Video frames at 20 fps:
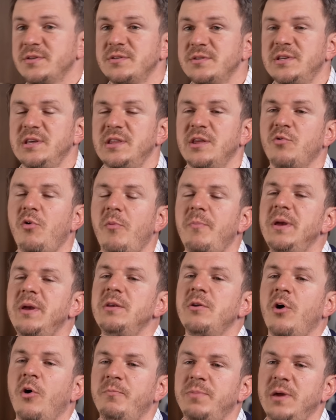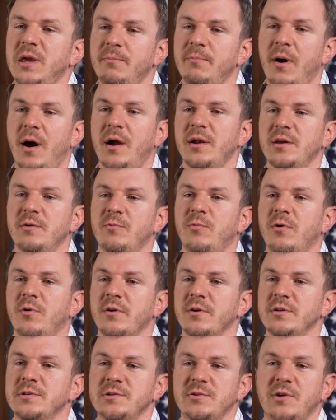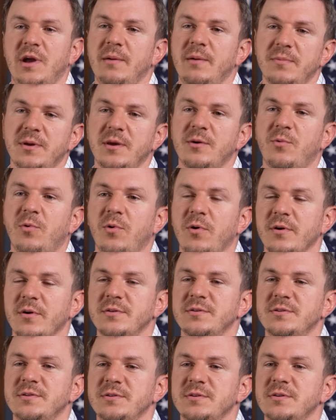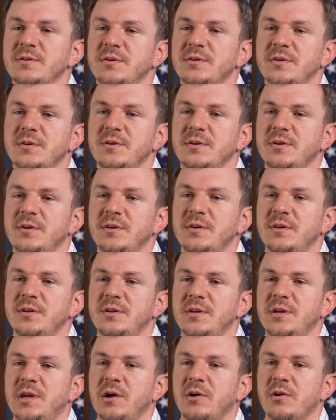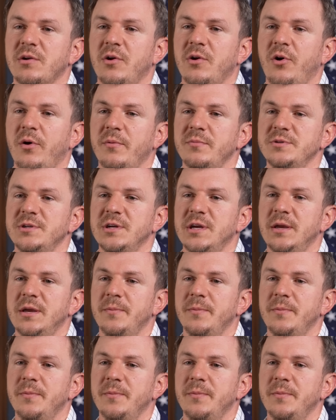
See, there will be no Peabody Awards or Emmy Awards here at OMG,